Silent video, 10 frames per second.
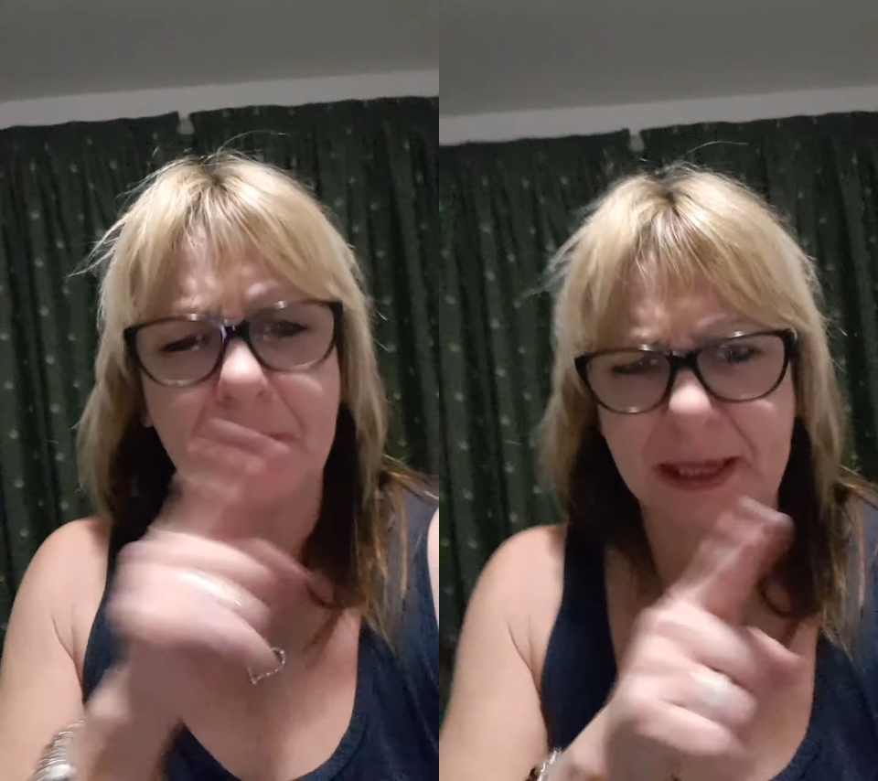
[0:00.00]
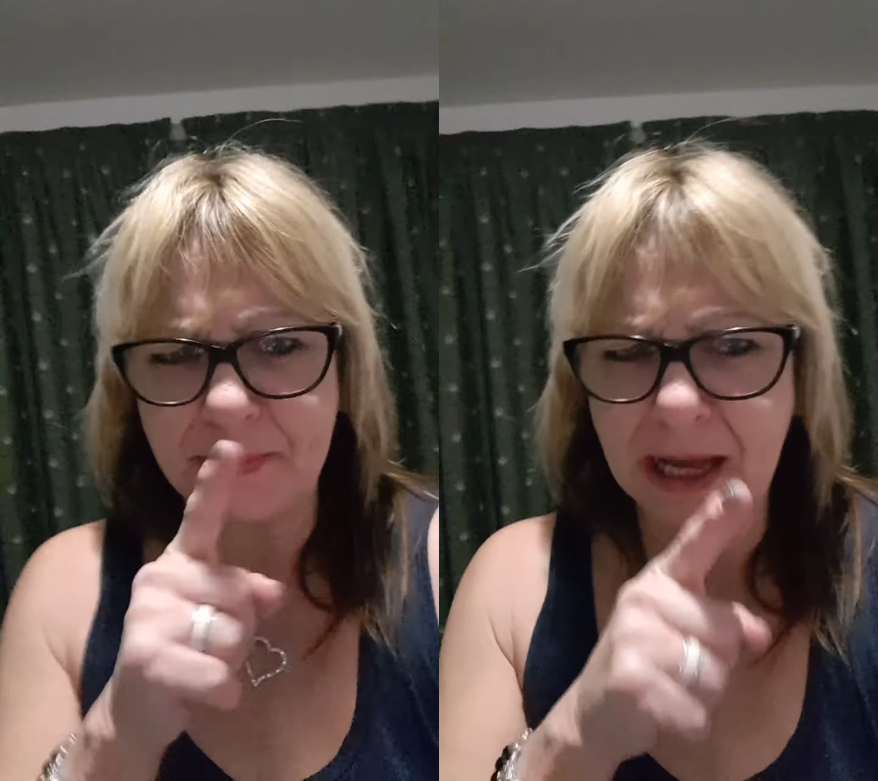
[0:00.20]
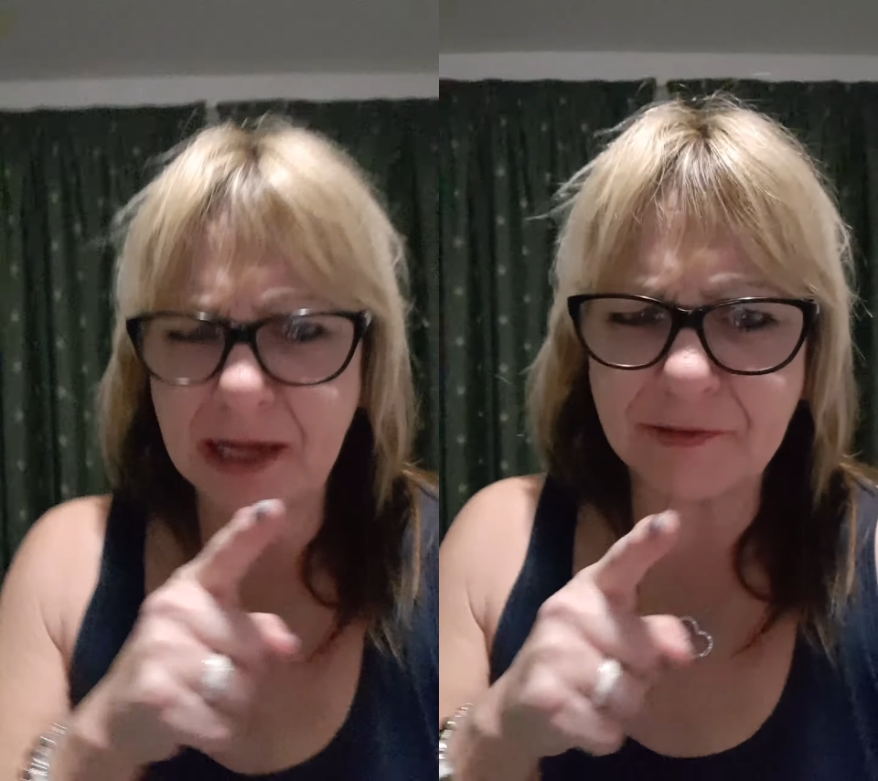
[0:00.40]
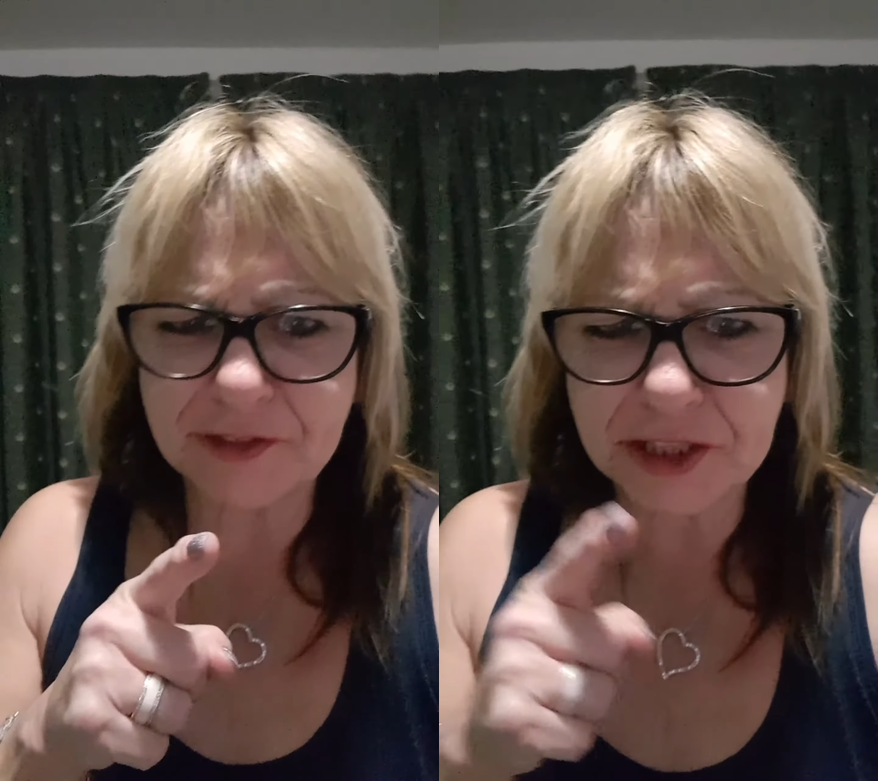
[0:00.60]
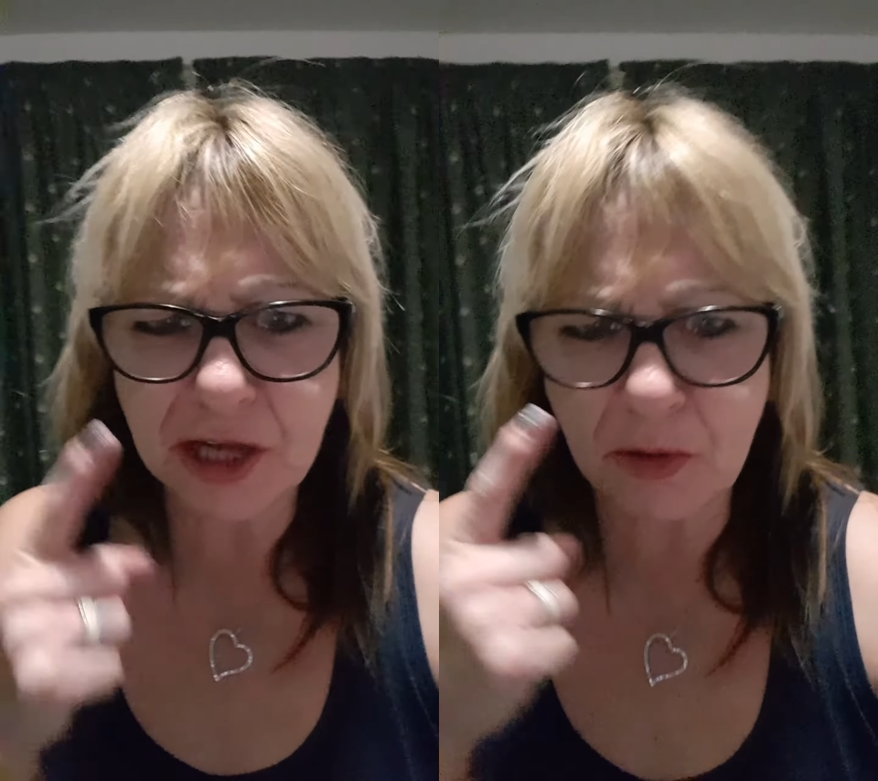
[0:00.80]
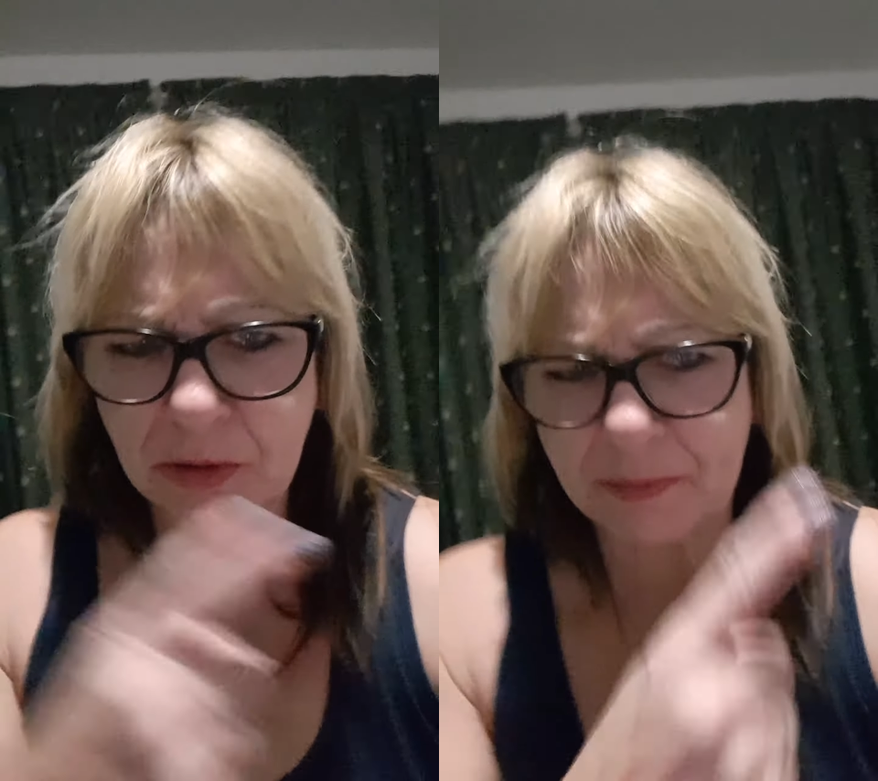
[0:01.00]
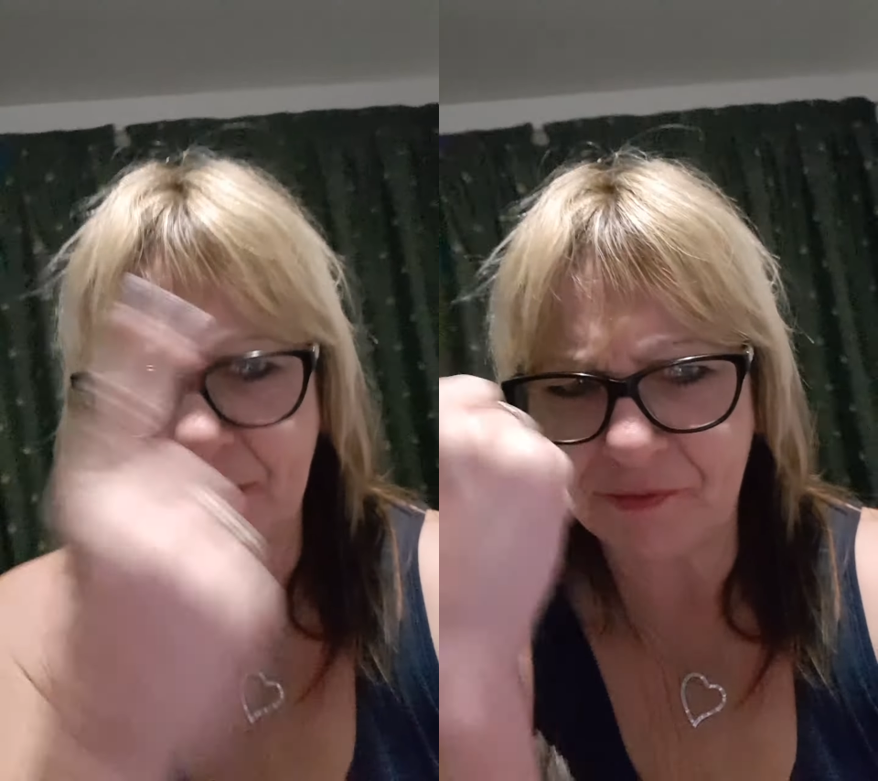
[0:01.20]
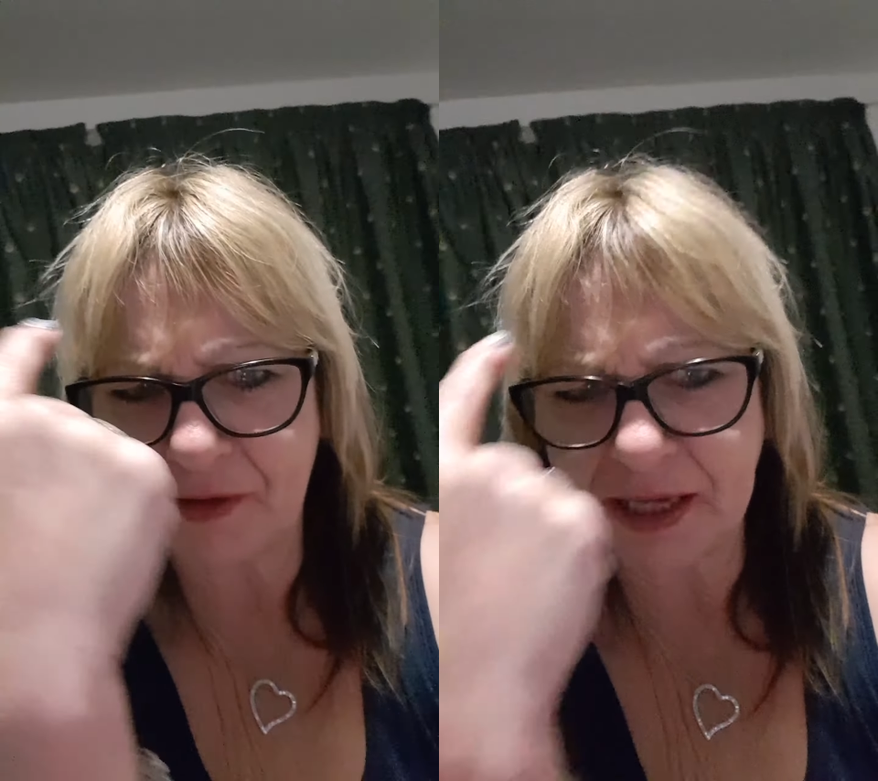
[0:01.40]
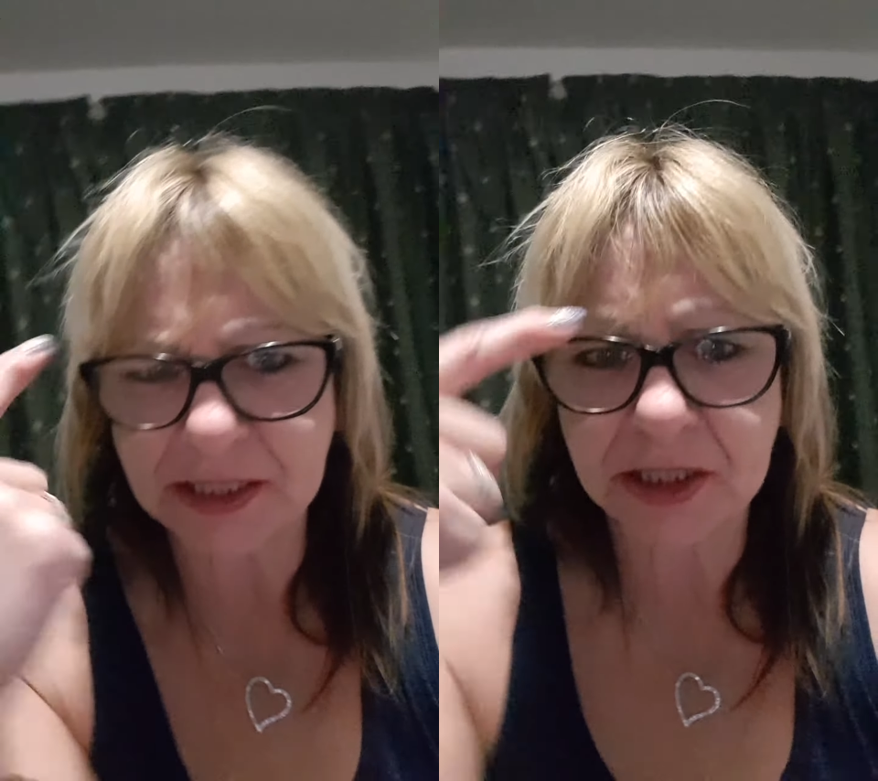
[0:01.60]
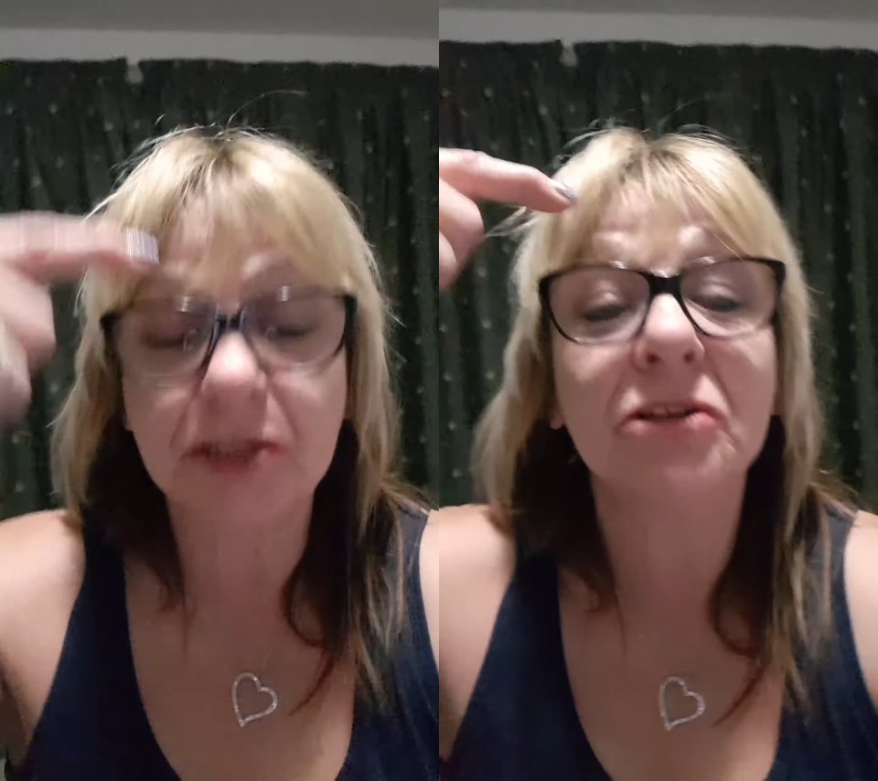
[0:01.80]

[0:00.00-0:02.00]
But he may have stolen my face.